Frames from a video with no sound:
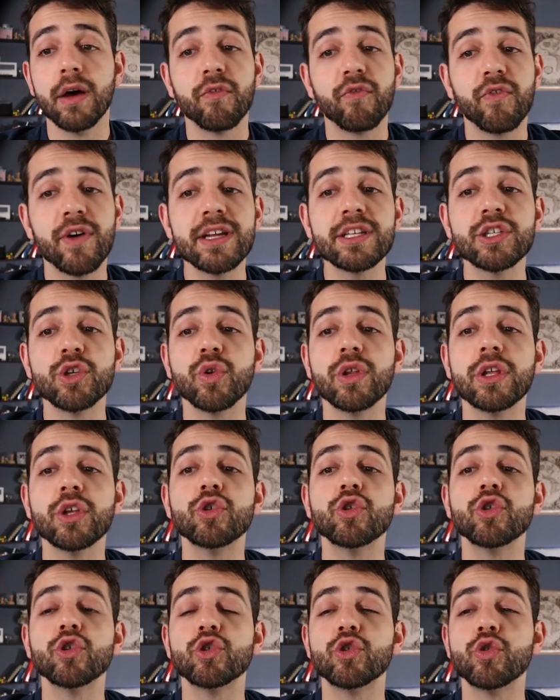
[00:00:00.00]
First, you
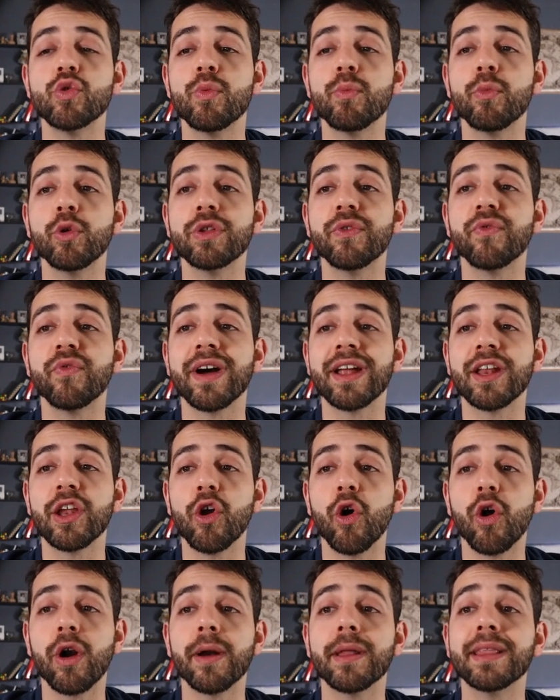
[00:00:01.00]
need to modify
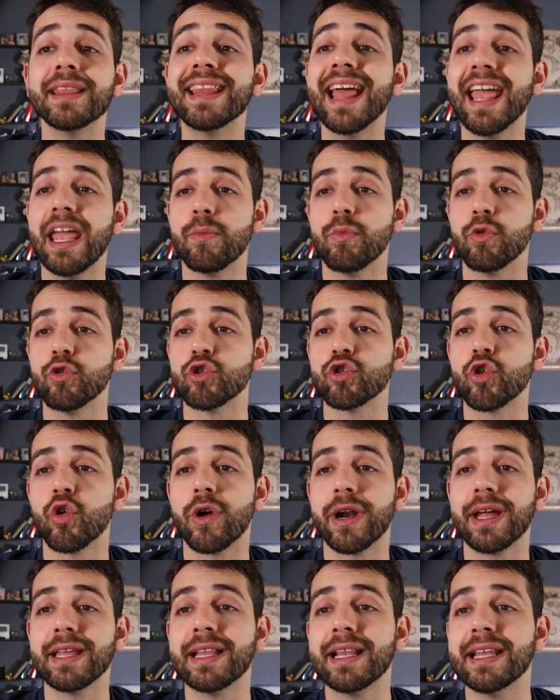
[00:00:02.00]
your tables
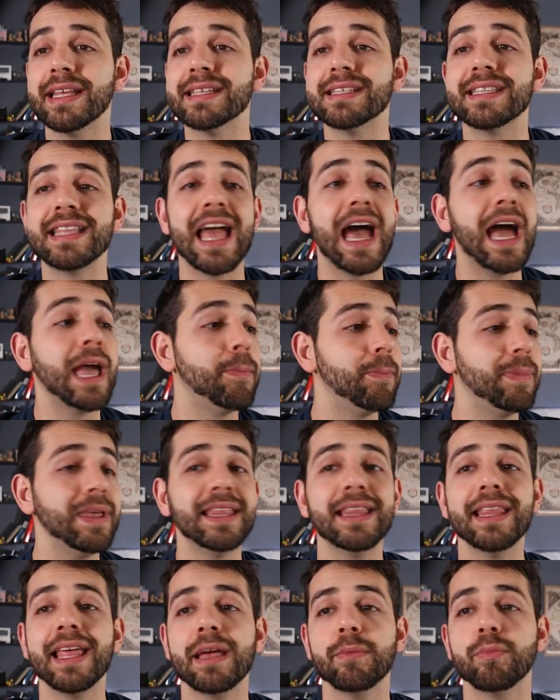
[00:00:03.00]
or at least the
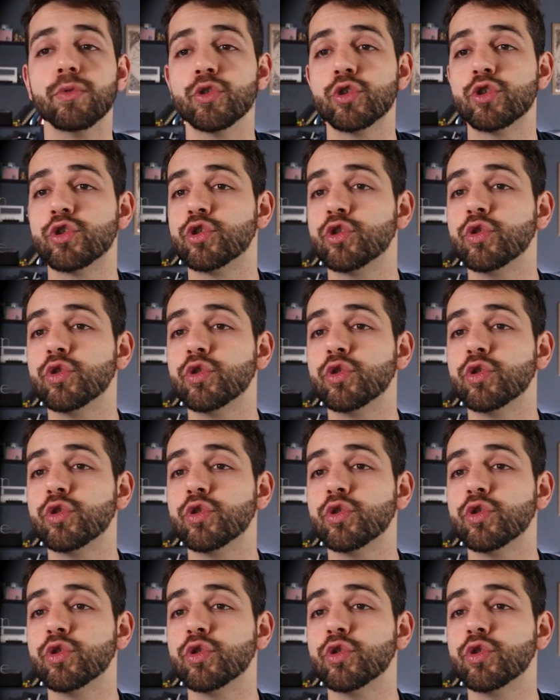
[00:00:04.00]
IP tables.